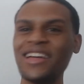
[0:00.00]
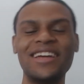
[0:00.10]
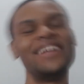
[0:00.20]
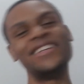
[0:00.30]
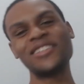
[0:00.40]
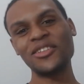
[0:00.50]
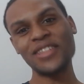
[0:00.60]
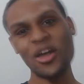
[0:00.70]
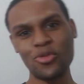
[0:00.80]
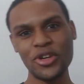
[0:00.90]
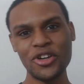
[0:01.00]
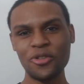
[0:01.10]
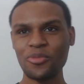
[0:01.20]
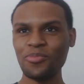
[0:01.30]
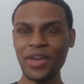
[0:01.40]
it's gonna sound
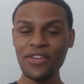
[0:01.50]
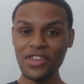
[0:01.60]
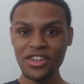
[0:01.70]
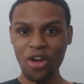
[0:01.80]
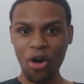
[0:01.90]
weird, maybe